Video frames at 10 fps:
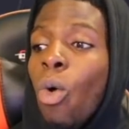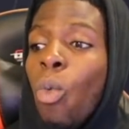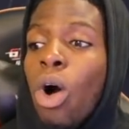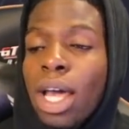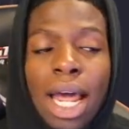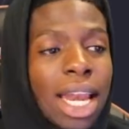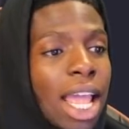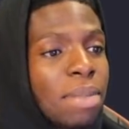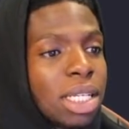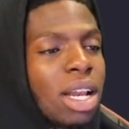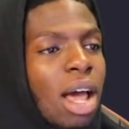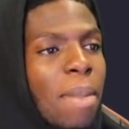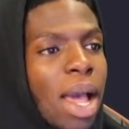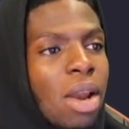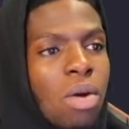What can I name this
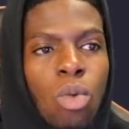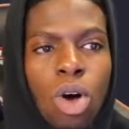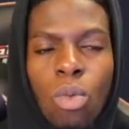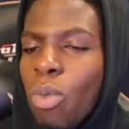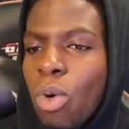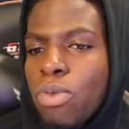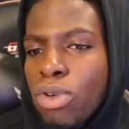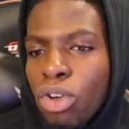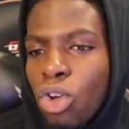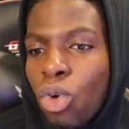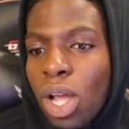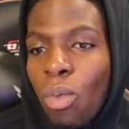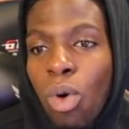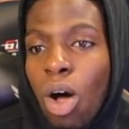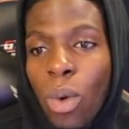club, man? What, what, what are we going to call
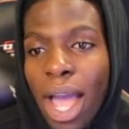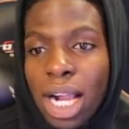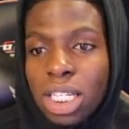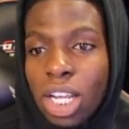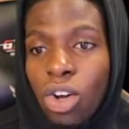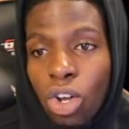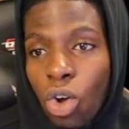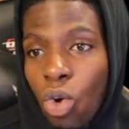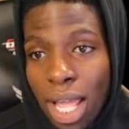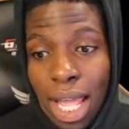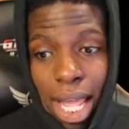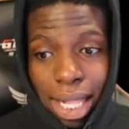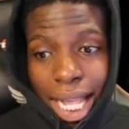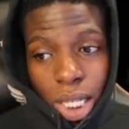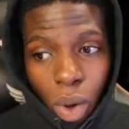it? What are we actually going to call it?
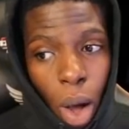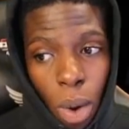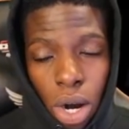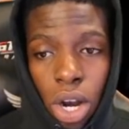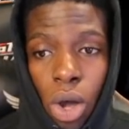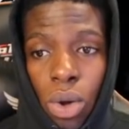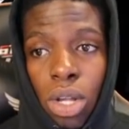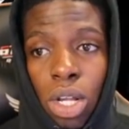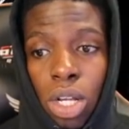That's what I want to know.